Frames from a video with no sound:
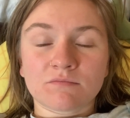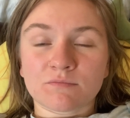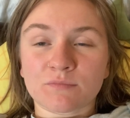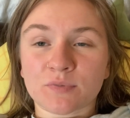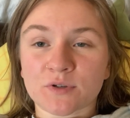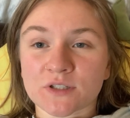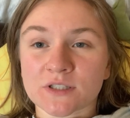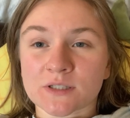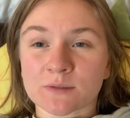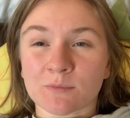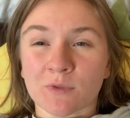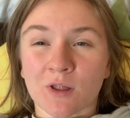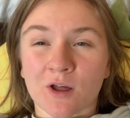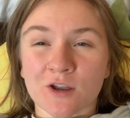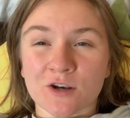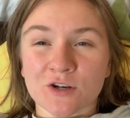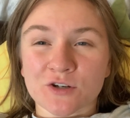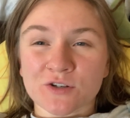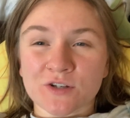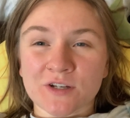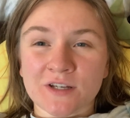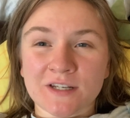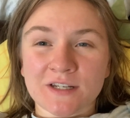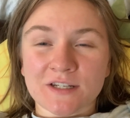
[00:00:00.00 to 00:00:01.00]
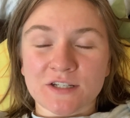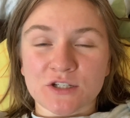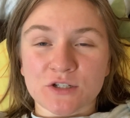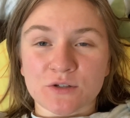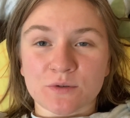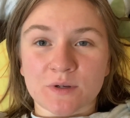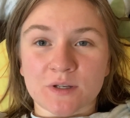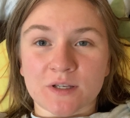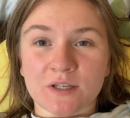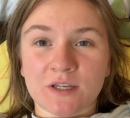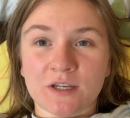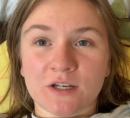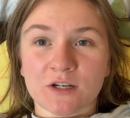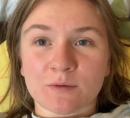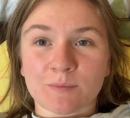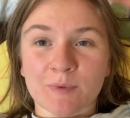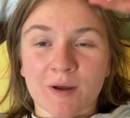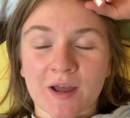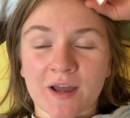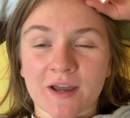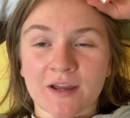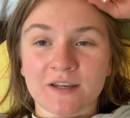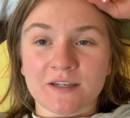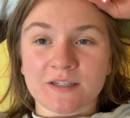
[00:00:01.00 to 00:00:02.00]
Put some laundry in, as you can hear
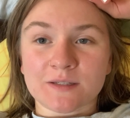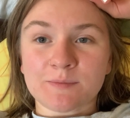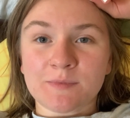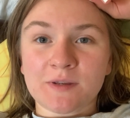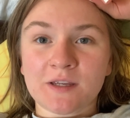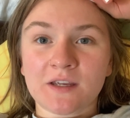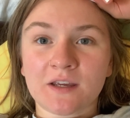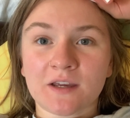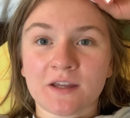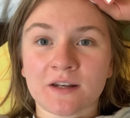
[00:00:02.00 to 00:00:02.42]
behind me,